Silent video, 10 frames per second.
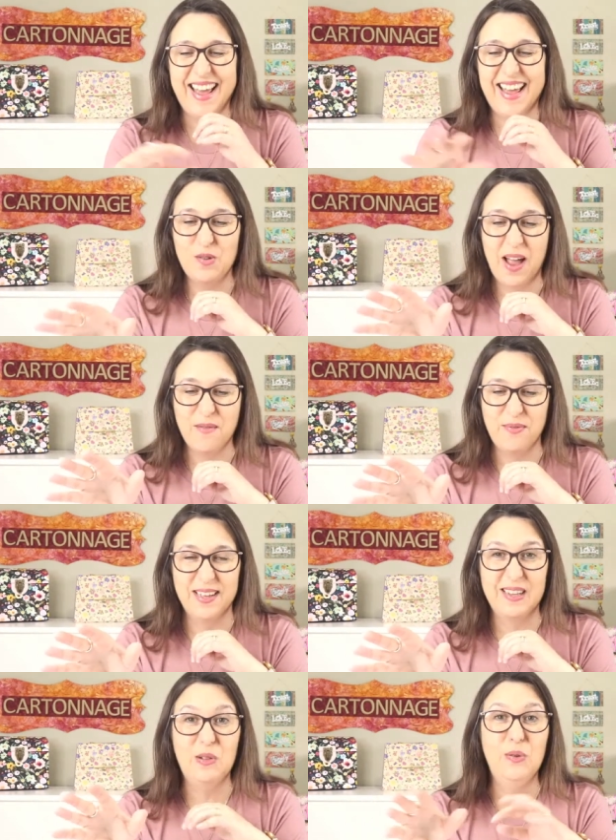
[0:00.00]
and you have
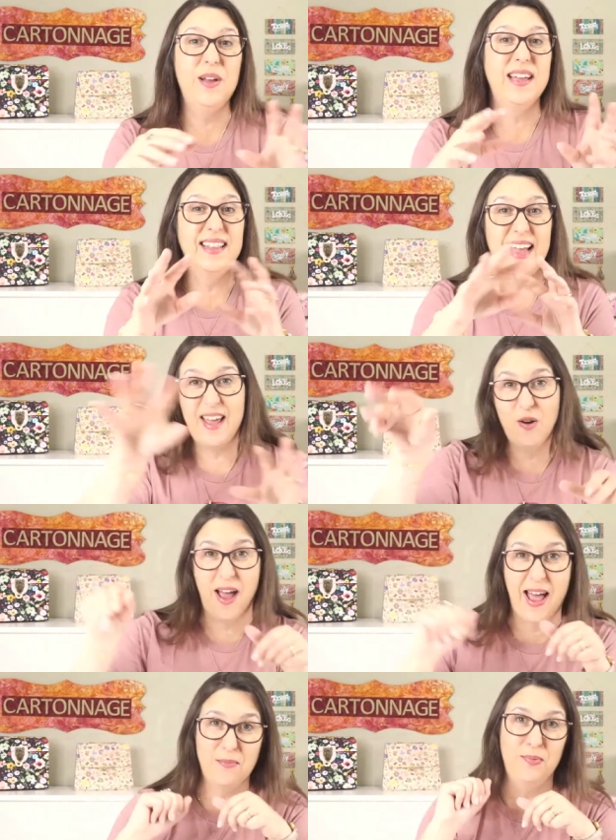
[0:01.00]
fun gluing, and I'll
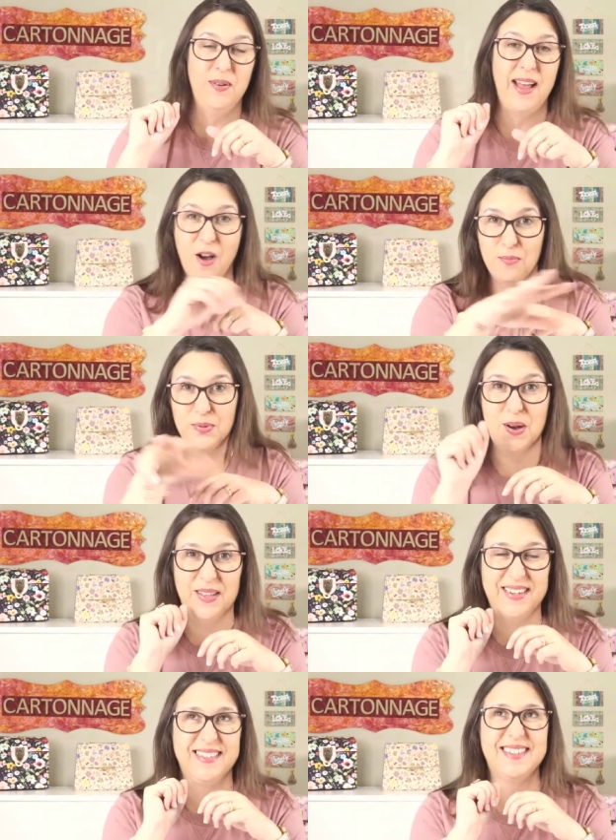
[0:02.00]
help help the
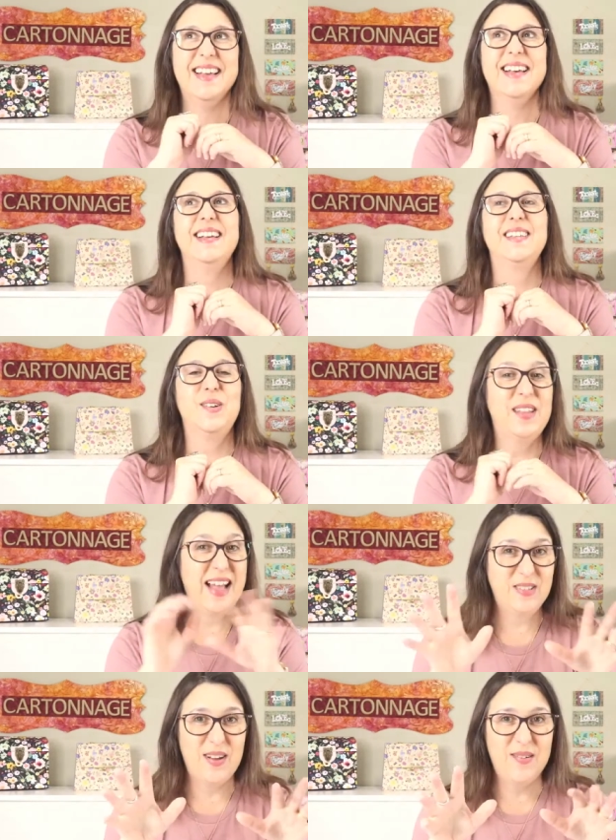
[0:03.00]
others. So
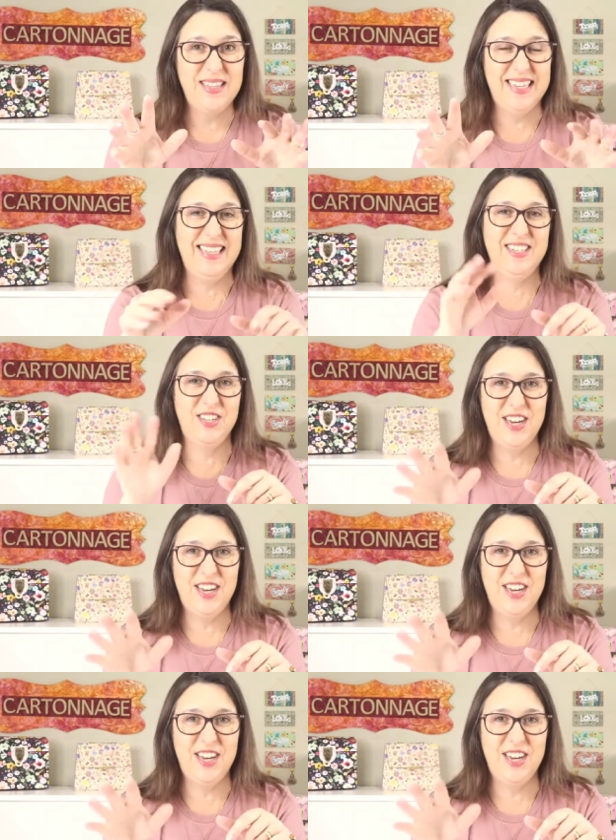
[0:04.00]
that's what we did.